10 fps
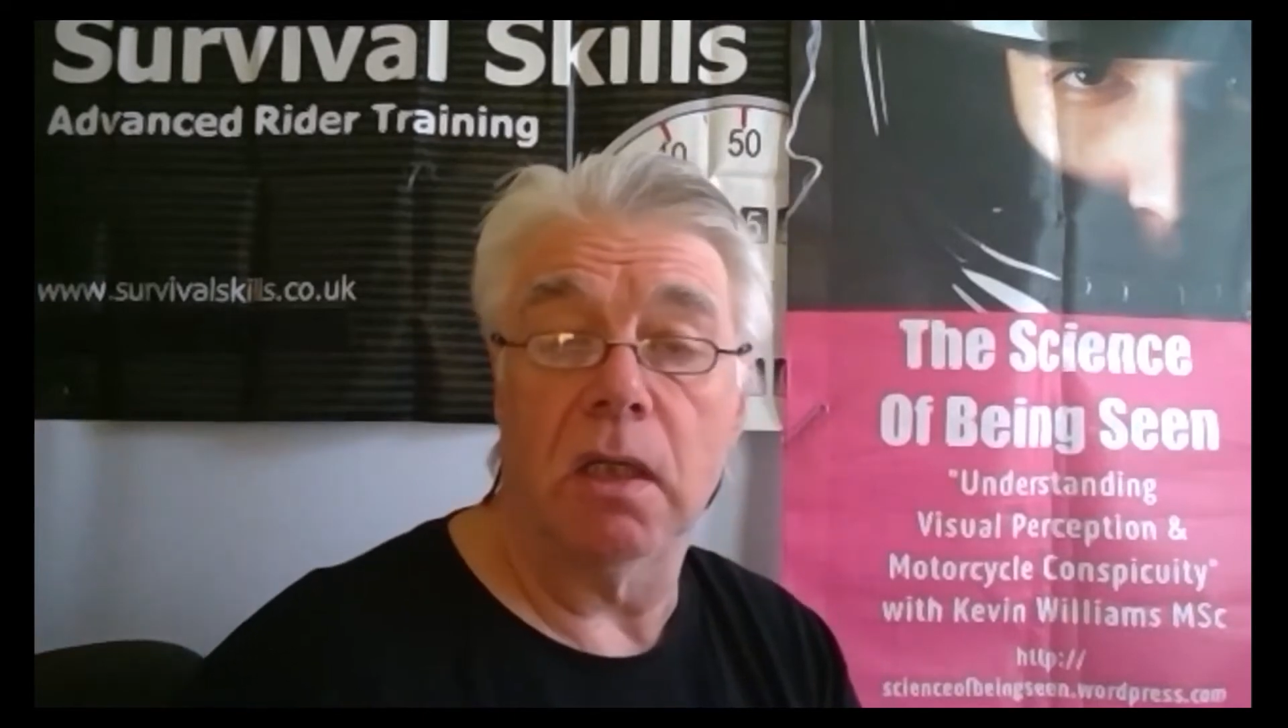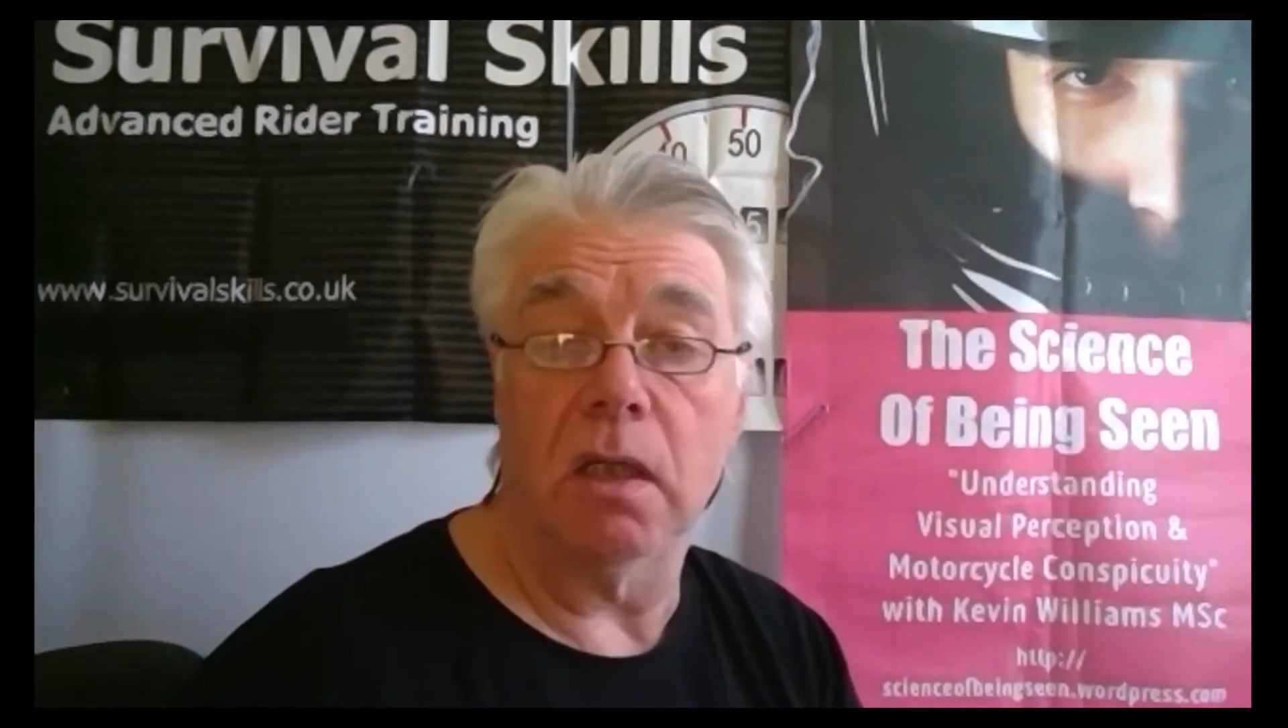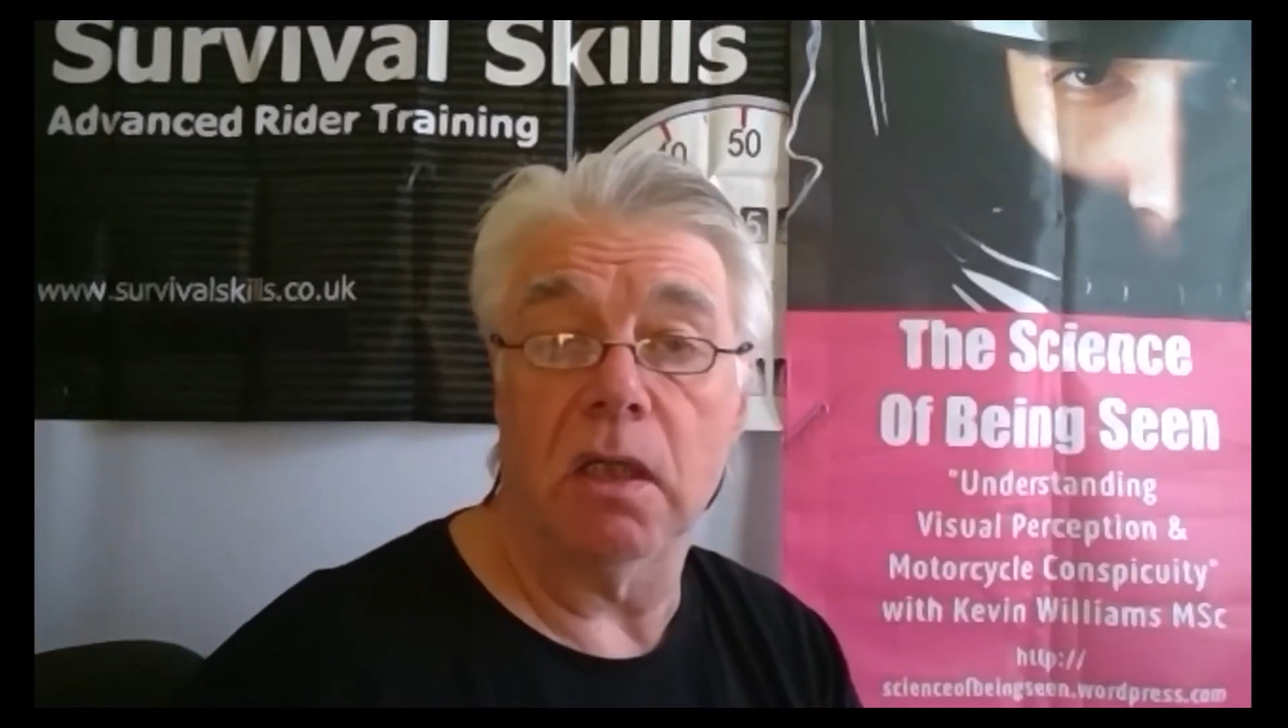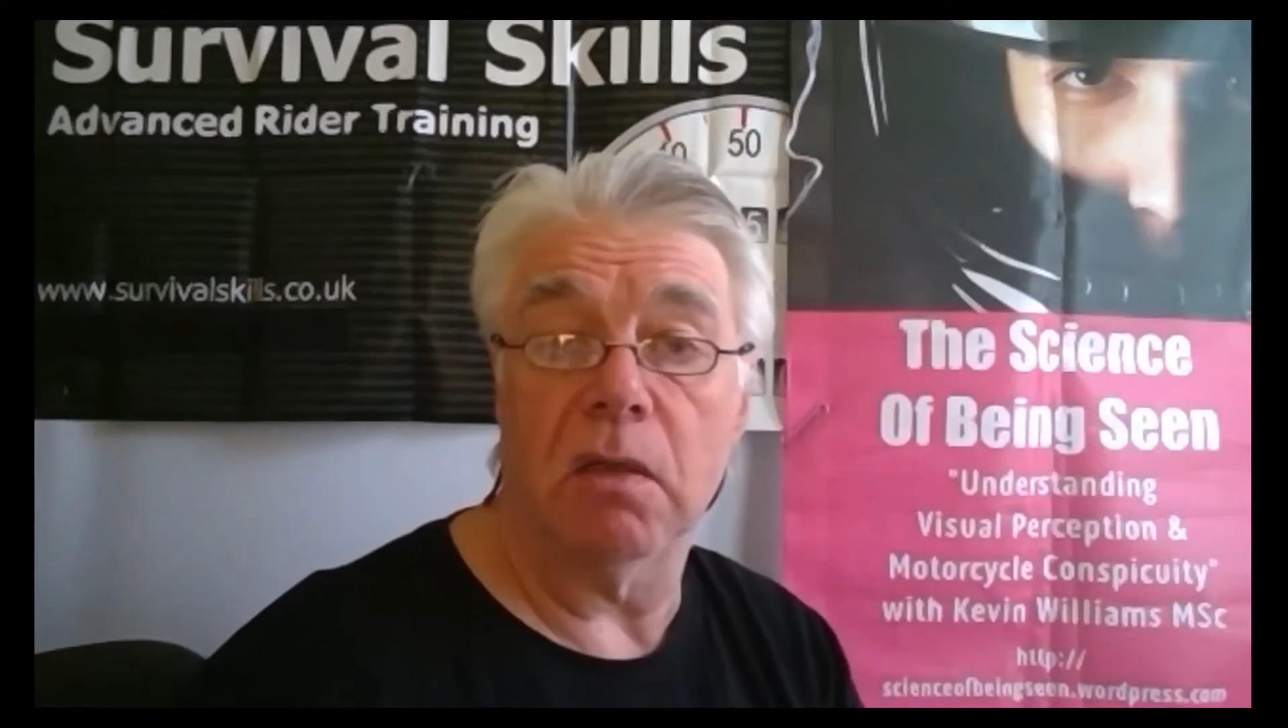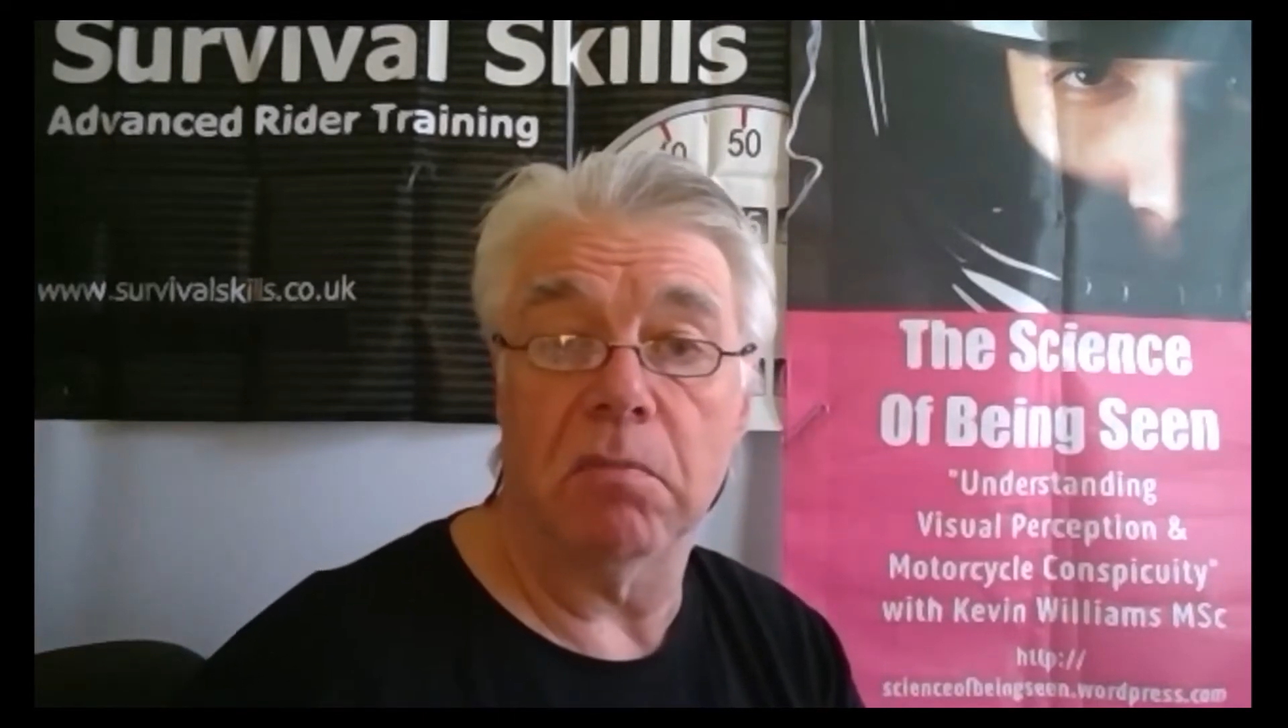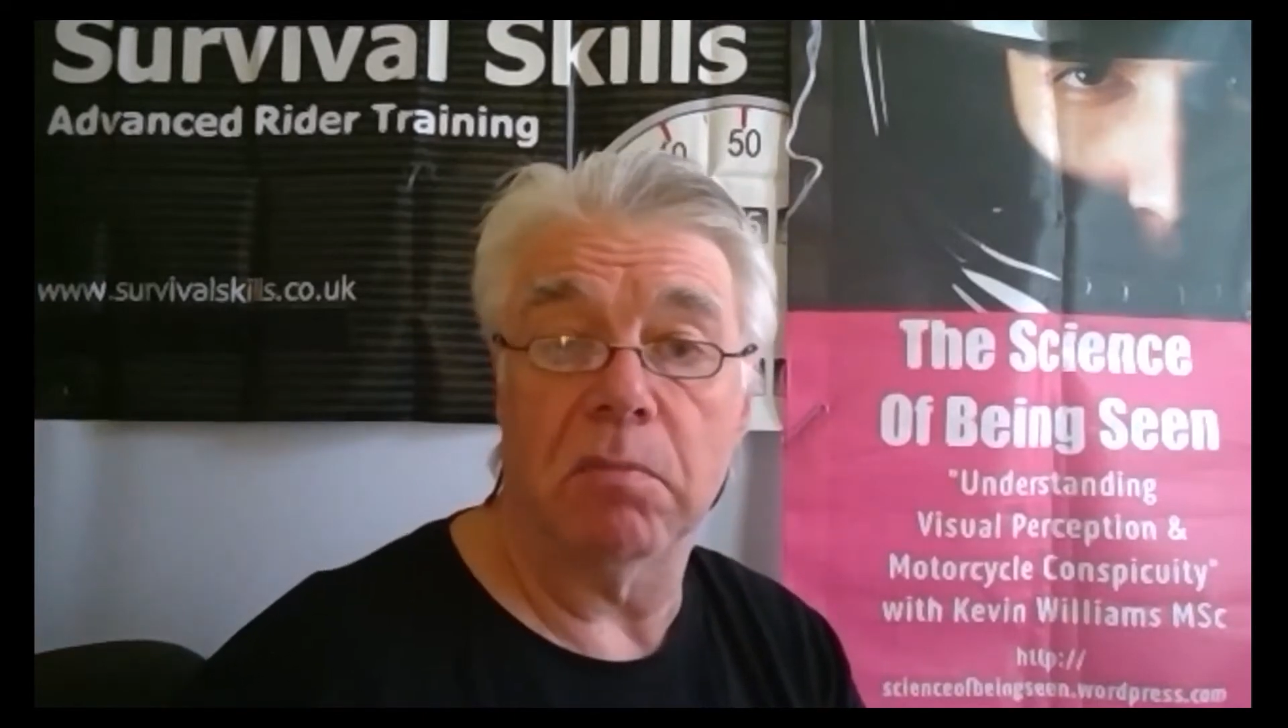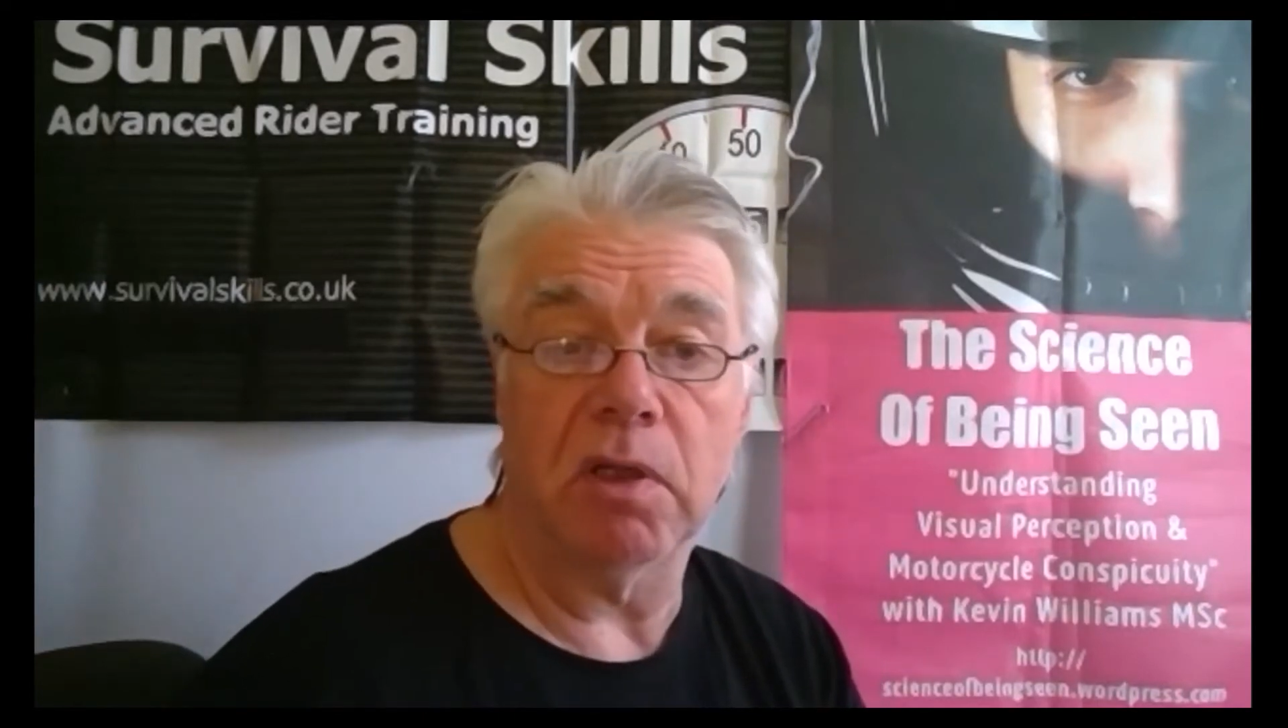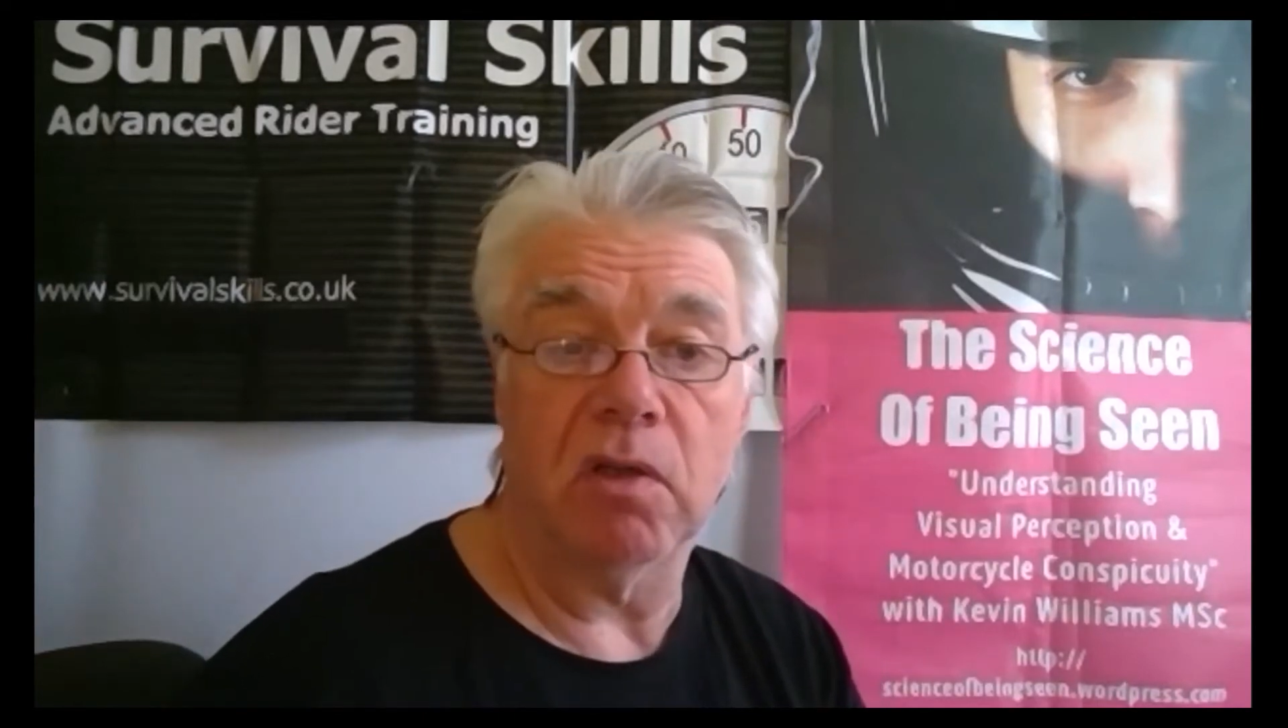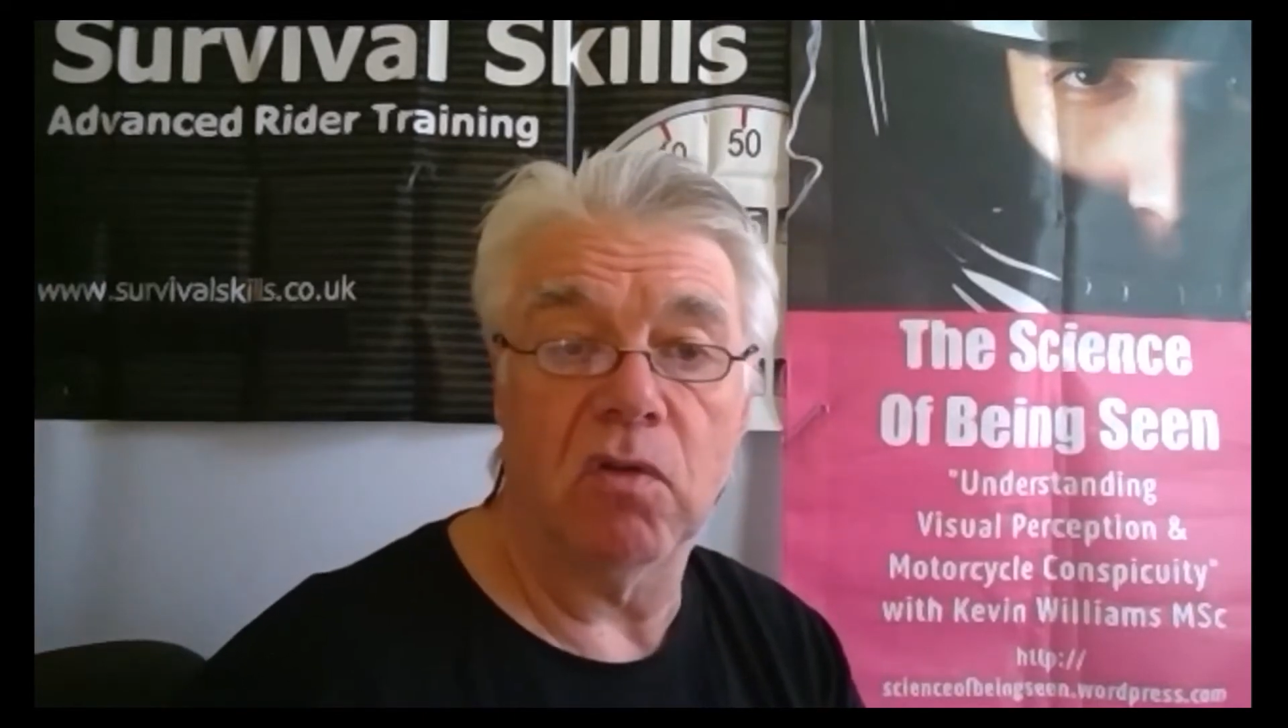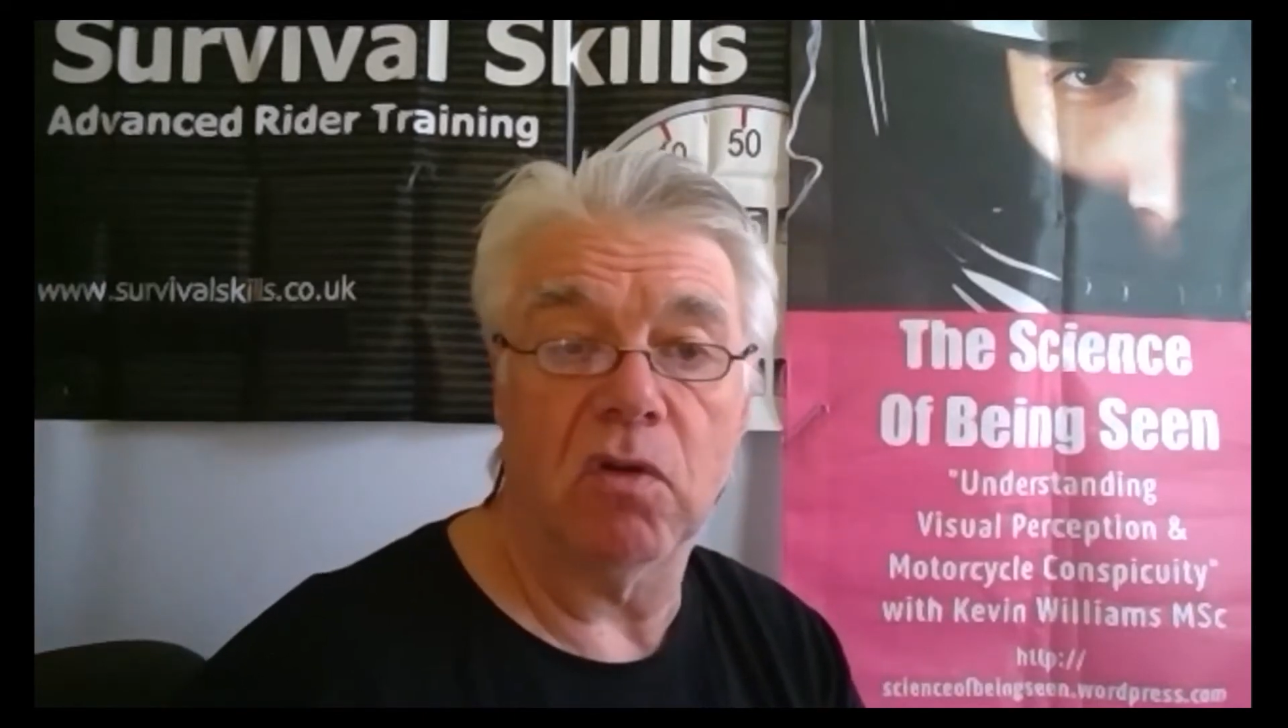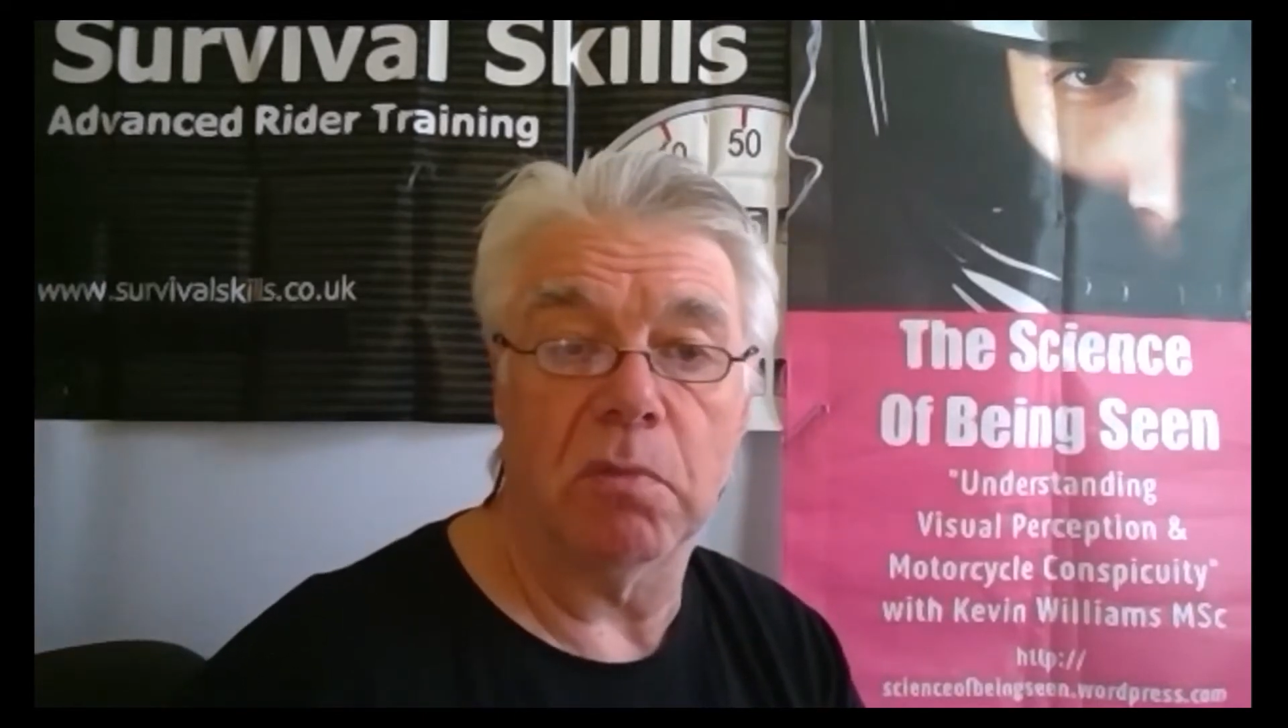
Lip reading: but it's not